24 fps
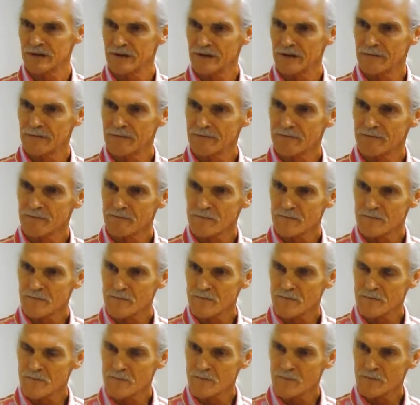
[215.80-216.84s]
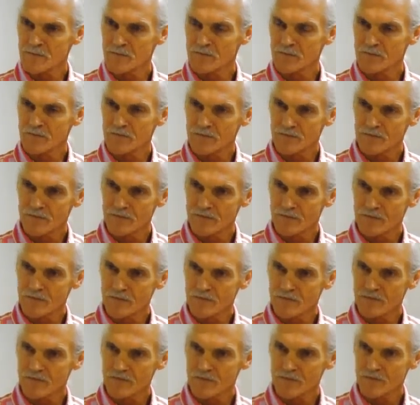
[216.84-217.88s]
Absolutely. We'll run
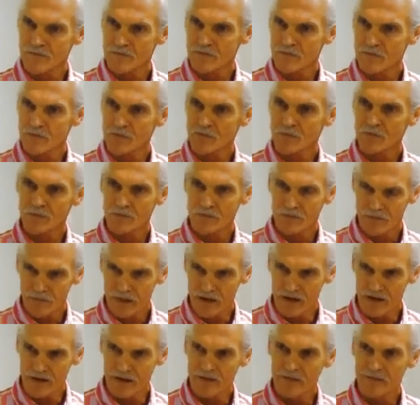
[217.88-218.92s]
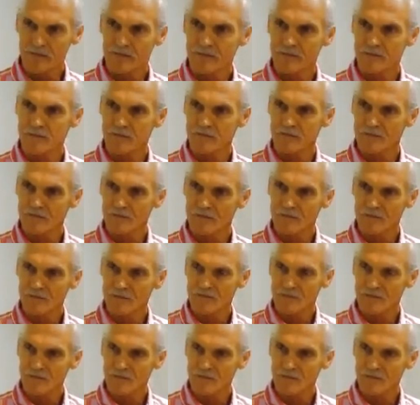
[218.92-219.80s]
a battery of tests and get them